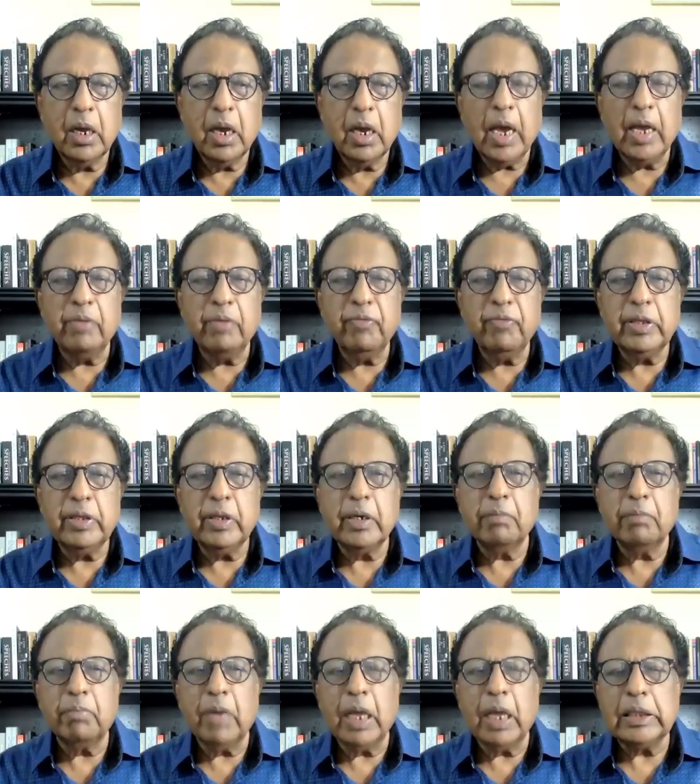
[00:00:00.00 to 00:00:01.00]
And within
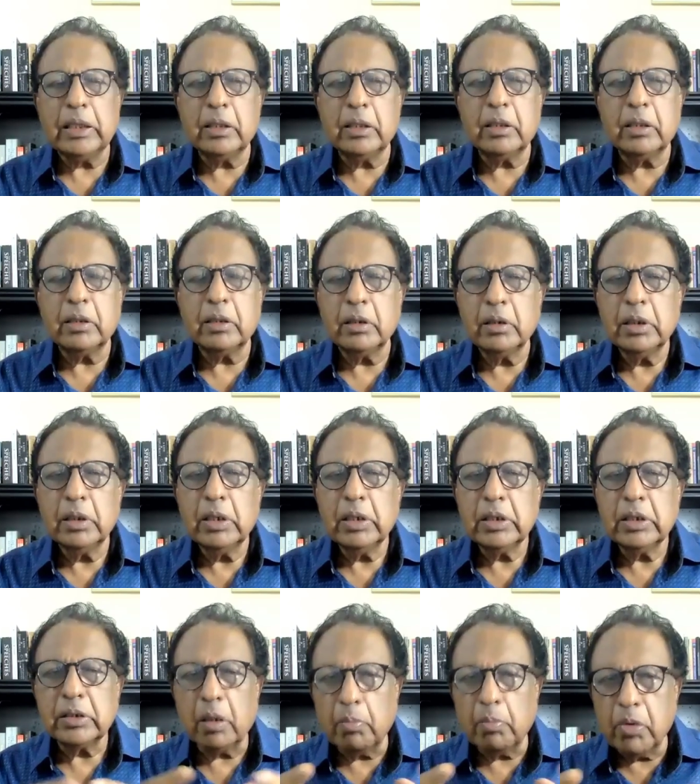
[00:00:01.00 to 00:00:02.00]
a month,
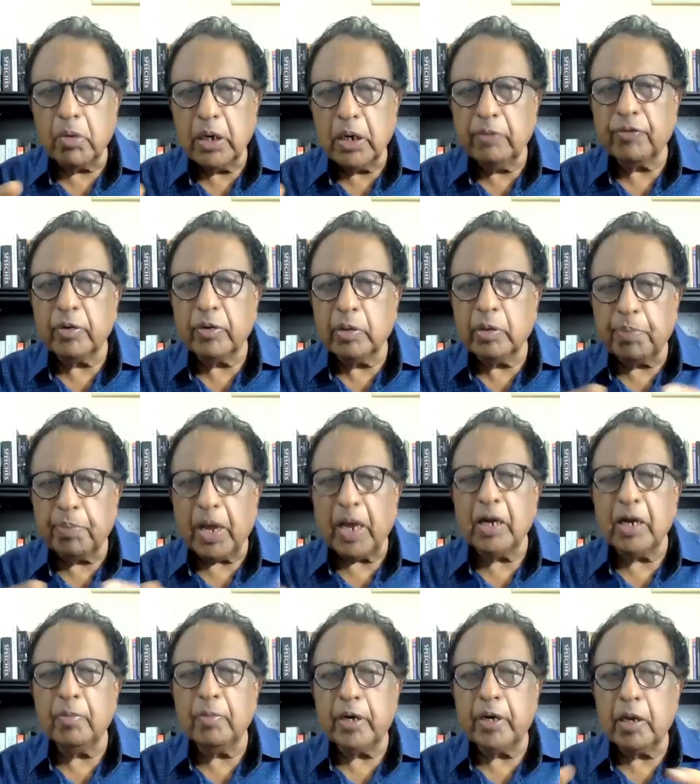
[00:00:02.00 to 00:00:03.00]
somebody from the
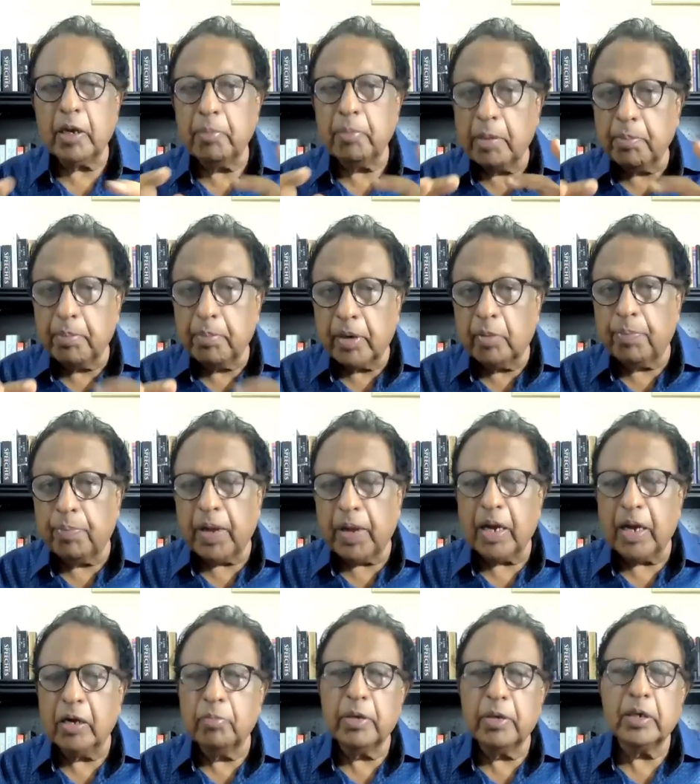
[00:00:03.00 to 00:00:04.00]
parliament, a member of
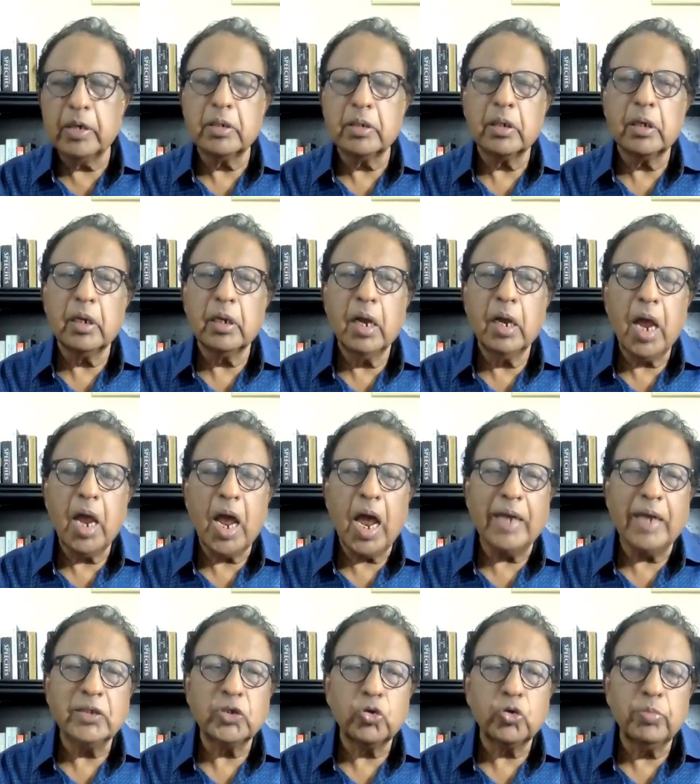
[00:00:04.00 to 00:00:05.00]
parliament,
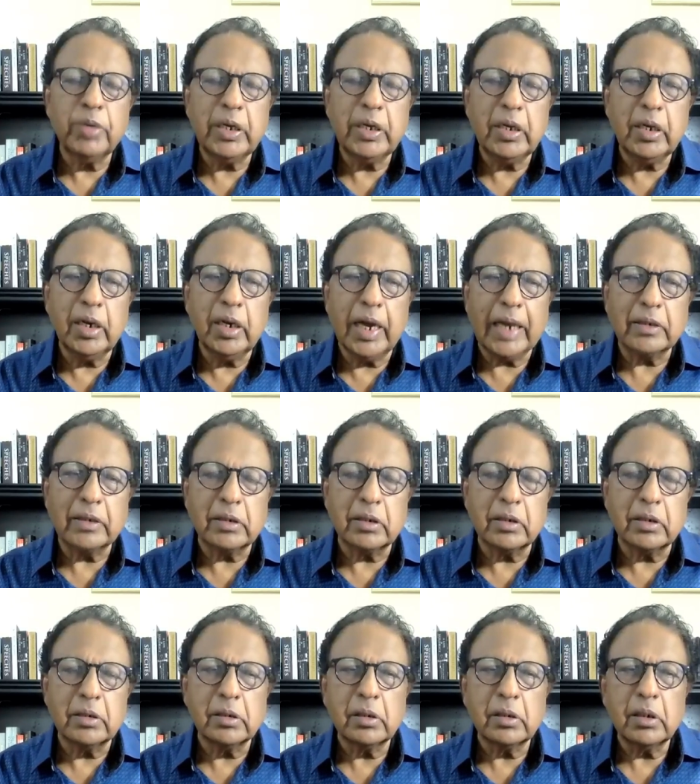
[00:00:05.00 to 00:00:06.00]
has to be
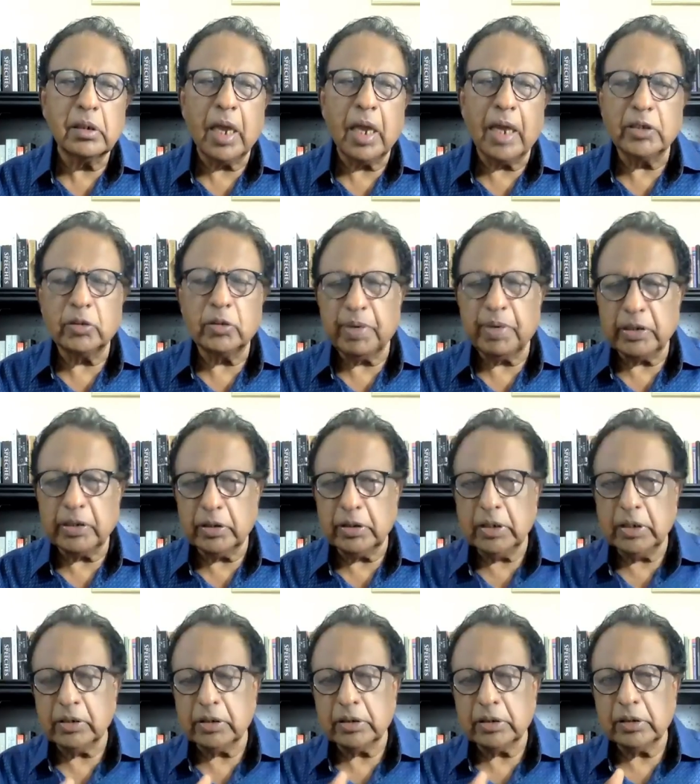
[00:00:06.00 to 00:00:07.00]
elected as
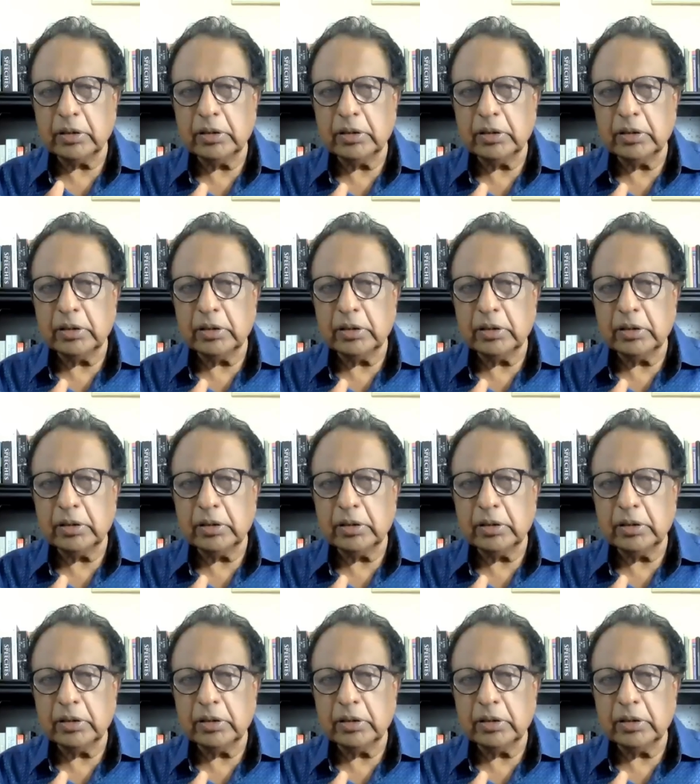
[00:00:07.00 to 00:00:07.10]
president.